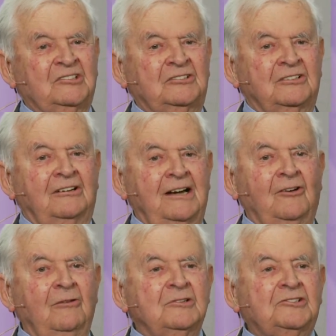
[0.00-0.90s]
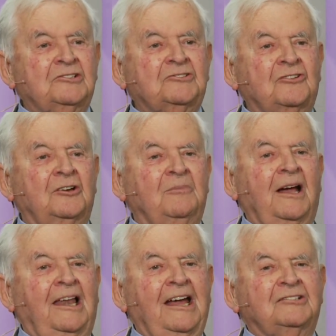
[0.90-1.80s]
So I've always destroyed
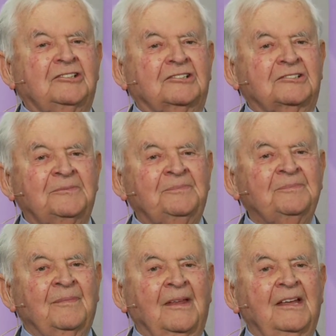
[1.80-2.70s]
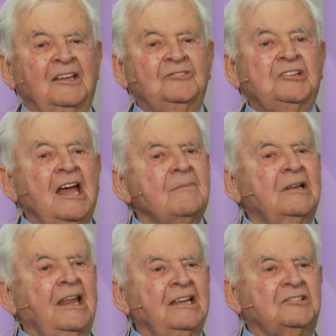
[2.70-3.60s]
my lectures. You see, I'm
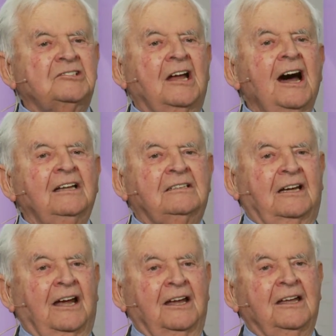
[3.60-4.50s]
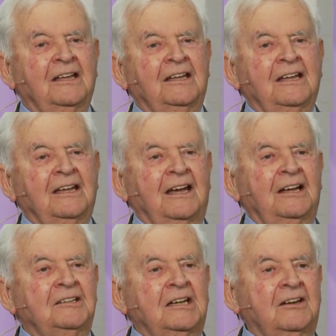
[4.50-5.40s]
a late starter,
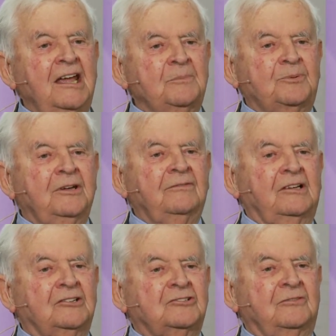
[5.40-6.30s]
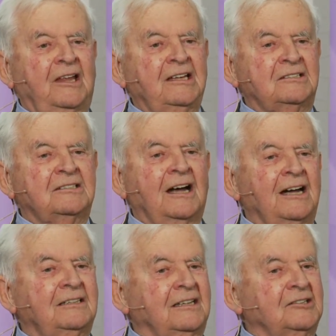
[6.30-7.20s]
and the great privilege of late
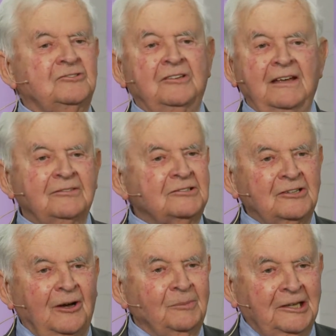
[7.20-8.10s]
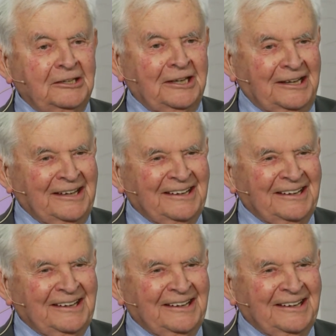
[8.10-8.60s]
starting is you never stop learning.